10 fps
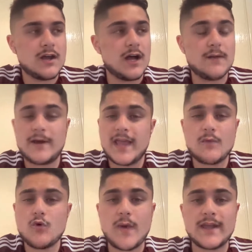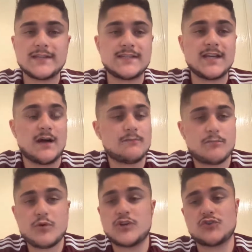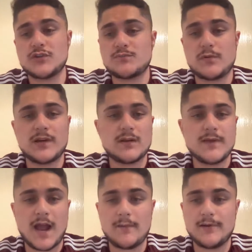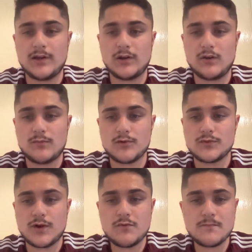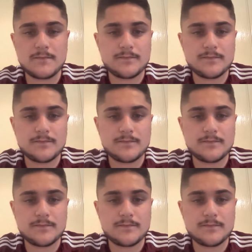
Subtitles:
But yeah, we'll wait and see. I'm pretty sure it's probably going to be happening a lot more as well.